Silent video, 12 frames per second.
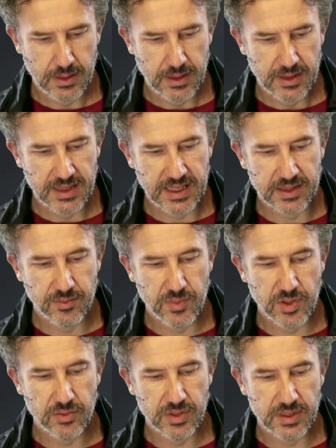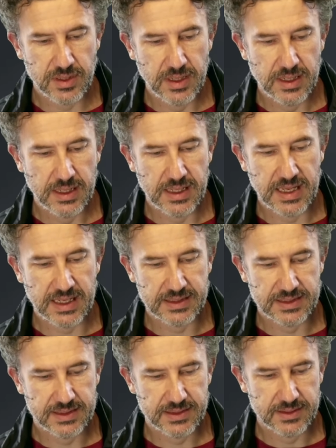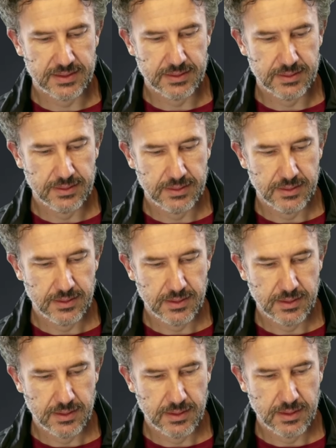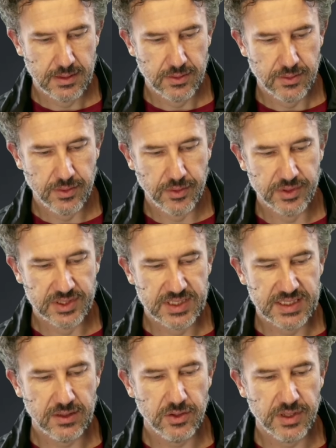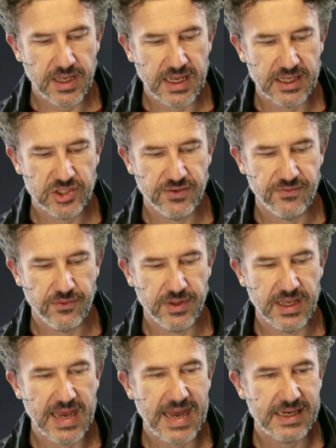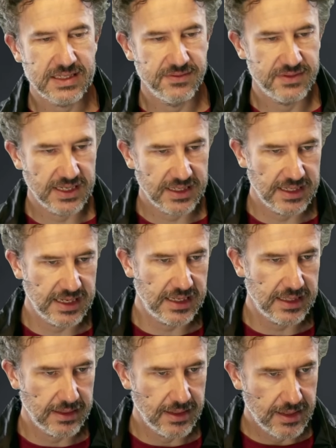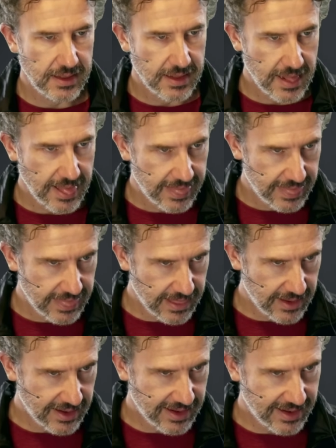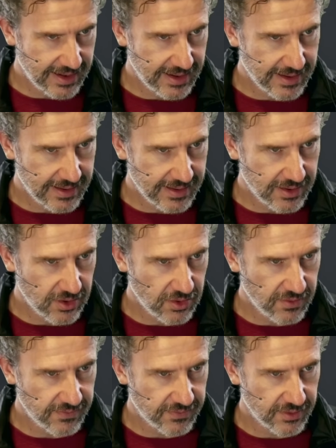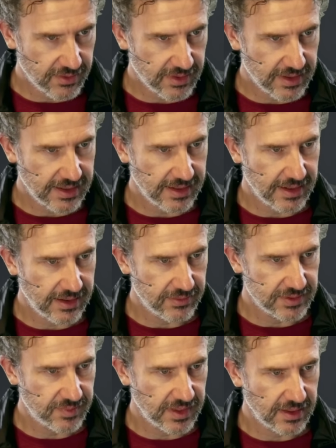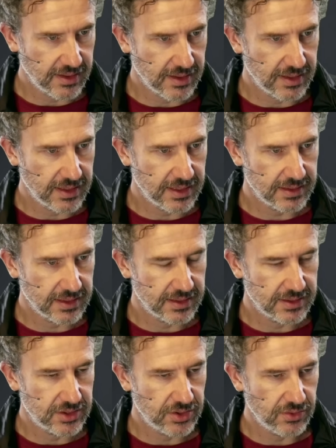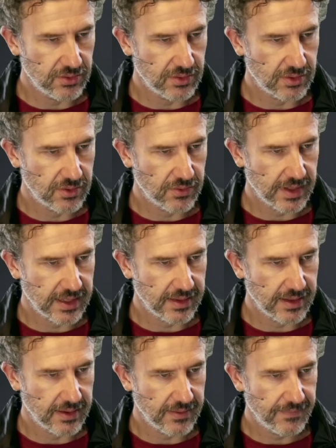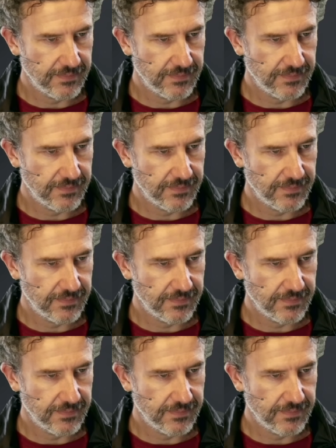that the muted gets, well, it's still looking actually for the active technique. I was being a little too quick there.